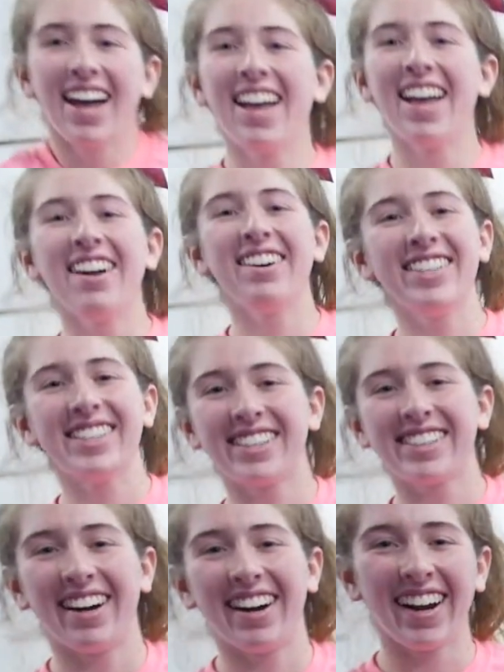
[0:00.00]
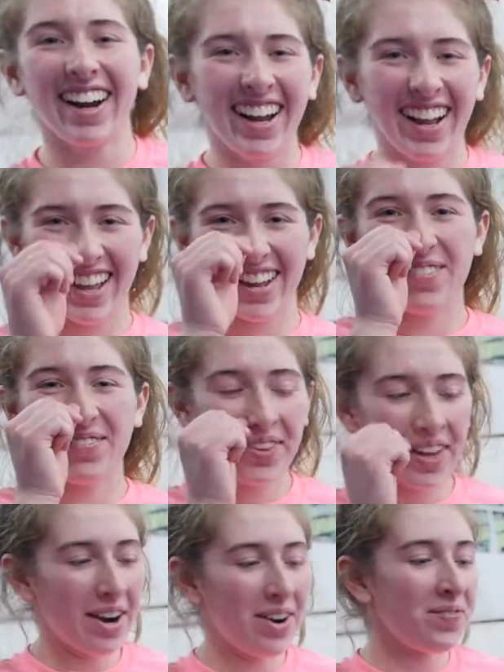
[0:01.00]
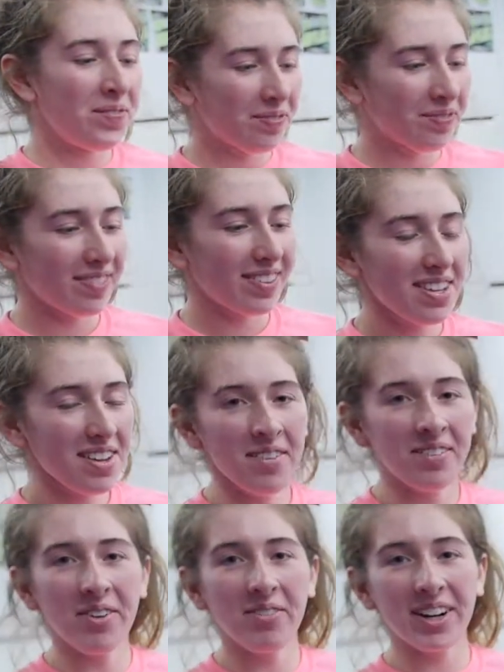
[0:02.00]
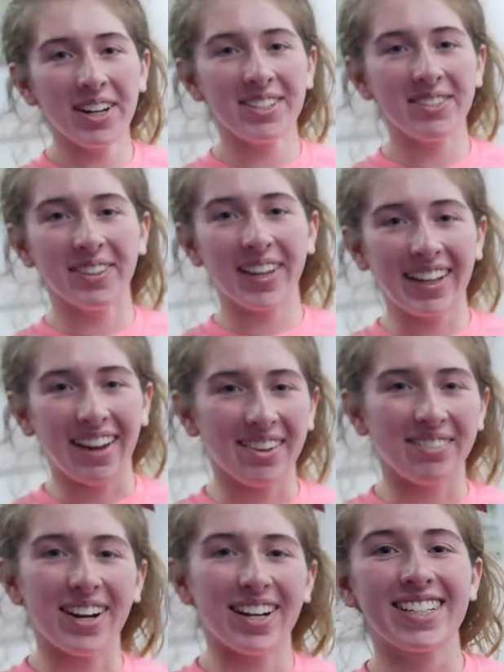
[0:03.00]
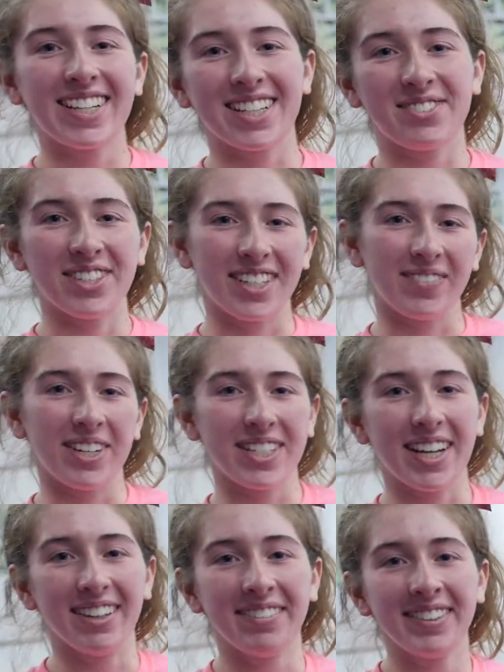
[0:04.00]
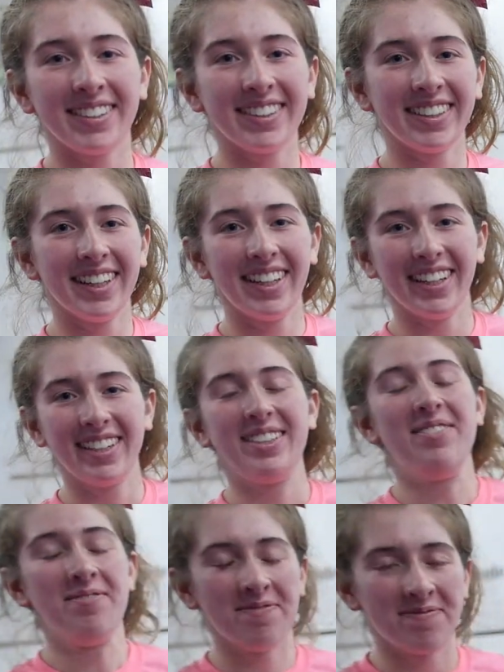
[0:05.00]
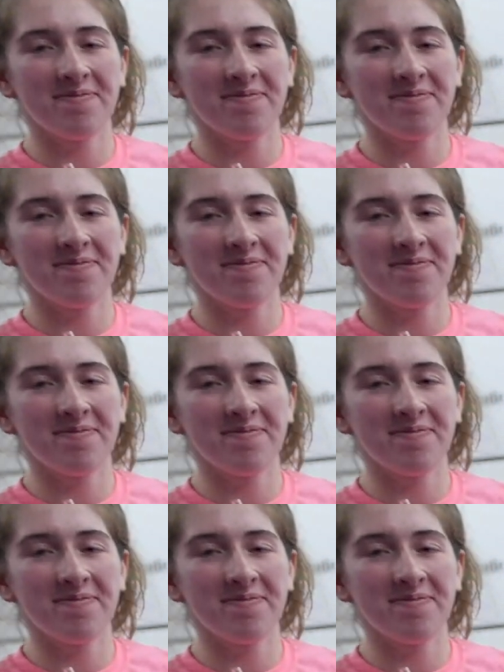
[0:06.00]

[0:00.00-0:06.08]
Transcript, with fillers: it was just yeah. hard coming we're gonna do like another one, get to redeem ourselves. Yeah. That